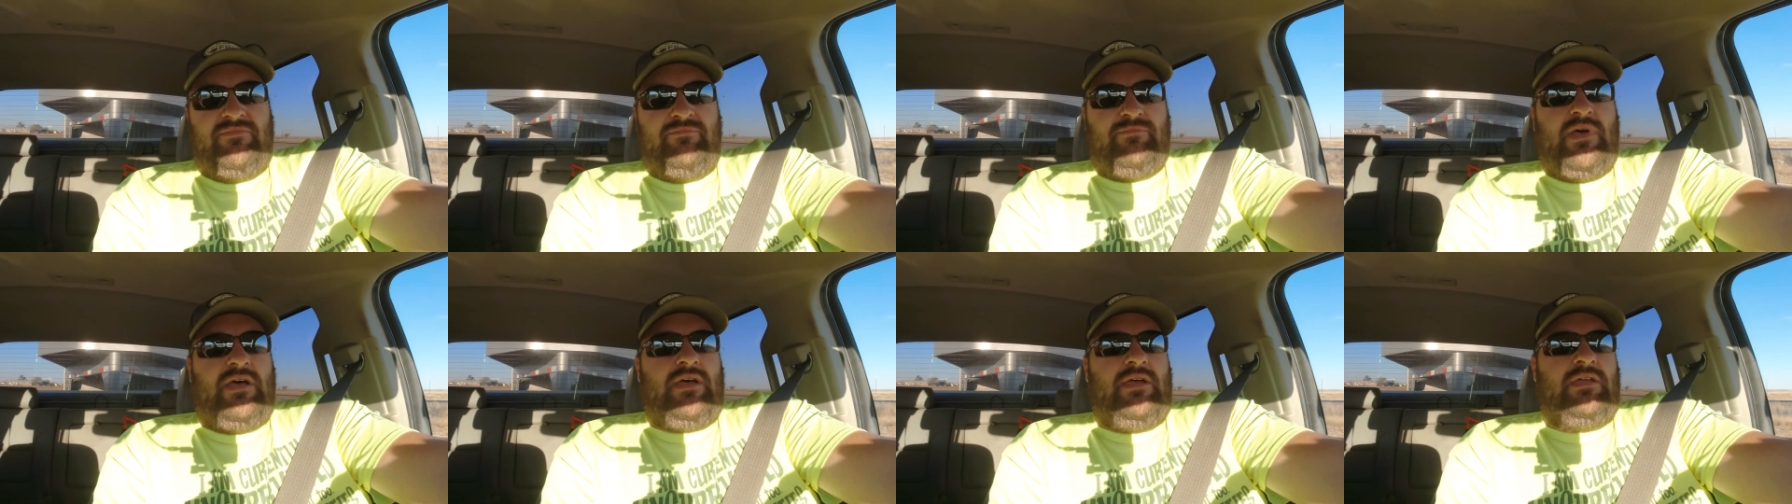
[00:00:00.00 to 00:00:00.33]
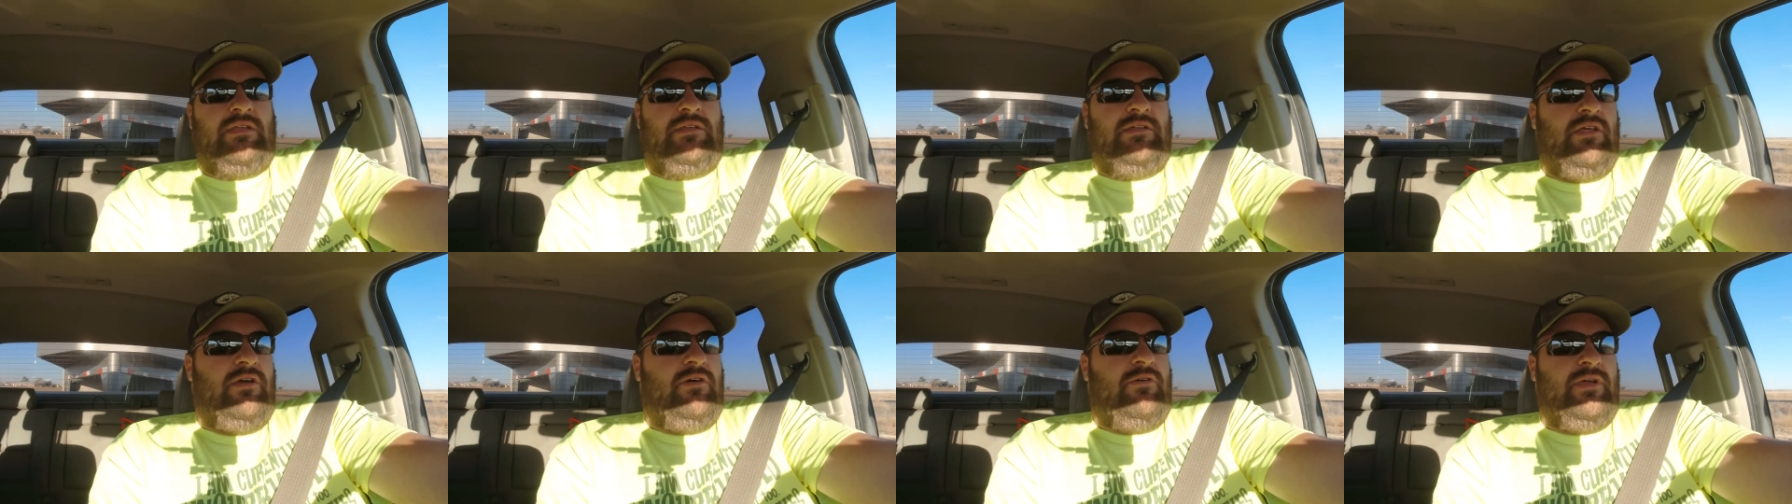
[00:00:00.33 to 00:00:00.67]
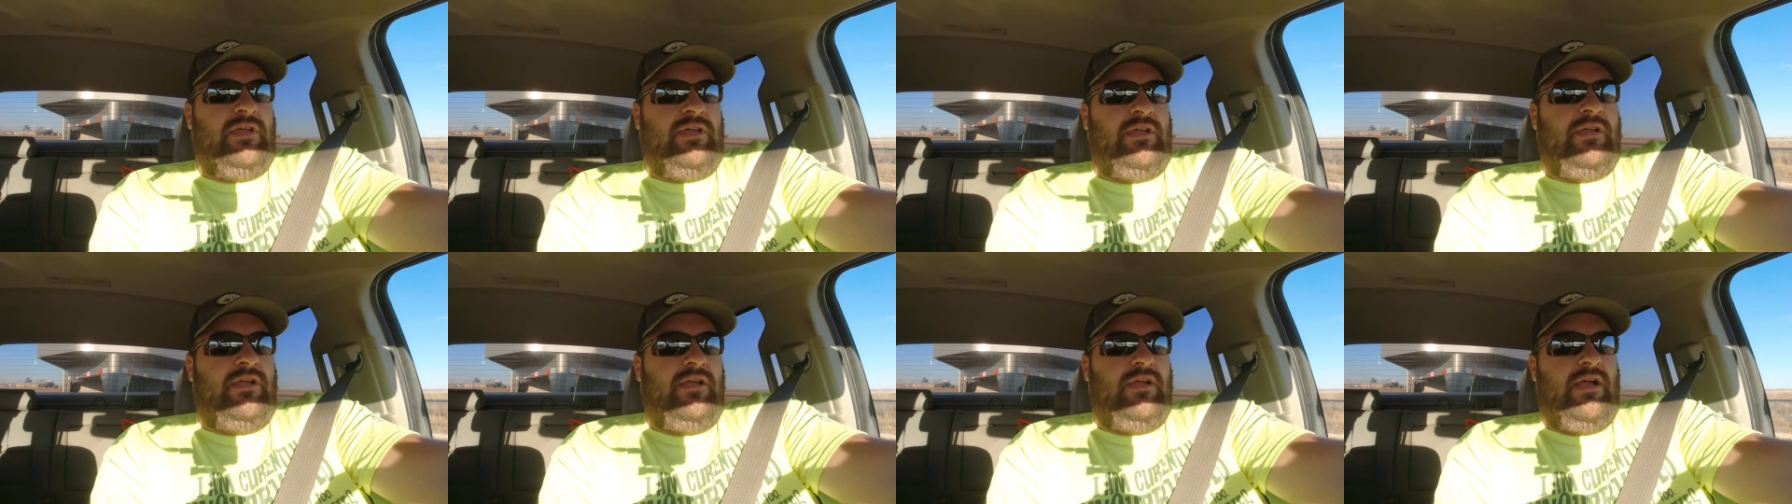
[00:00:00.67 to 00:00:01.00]
of mind
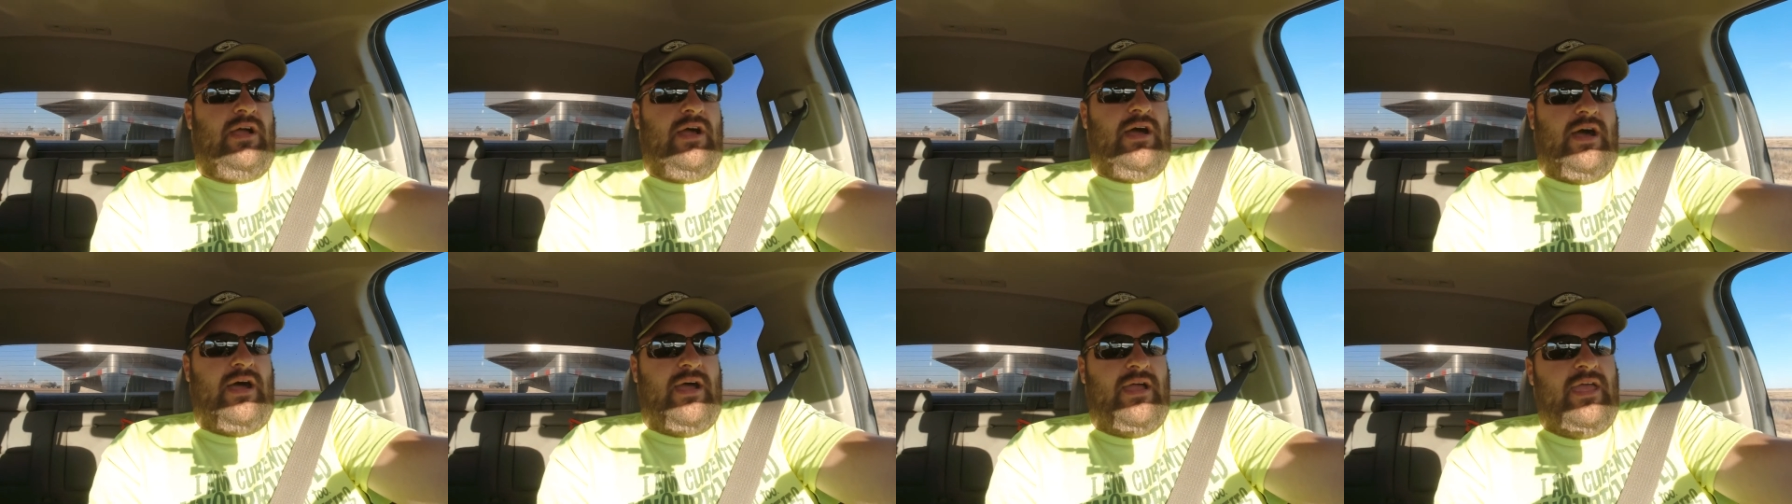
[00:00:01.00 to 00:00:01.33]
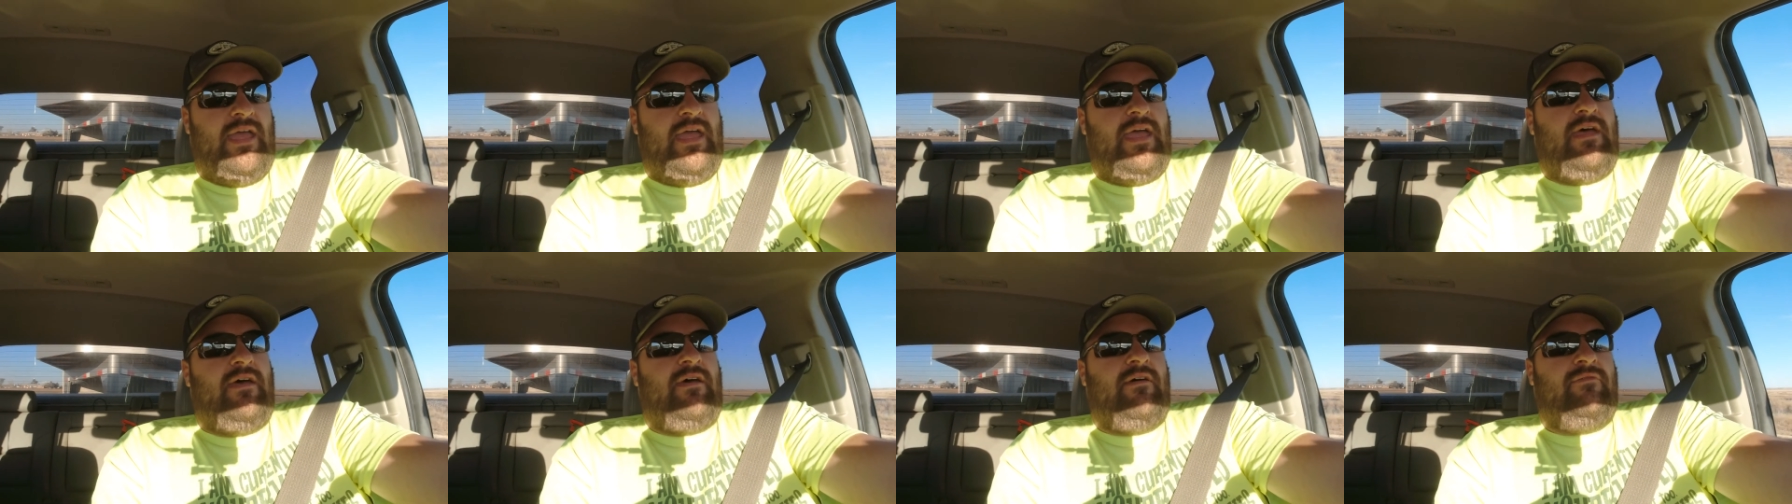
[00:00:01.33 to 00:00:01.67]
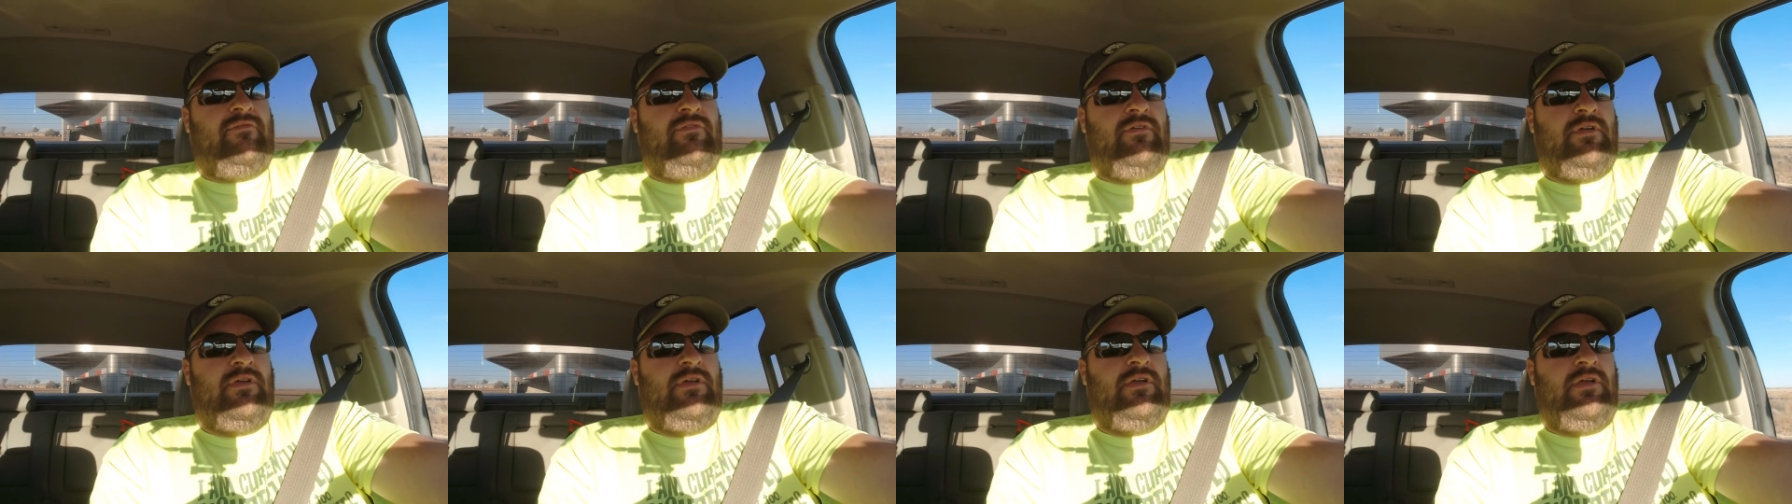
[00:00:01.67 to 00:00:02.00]
knowing I have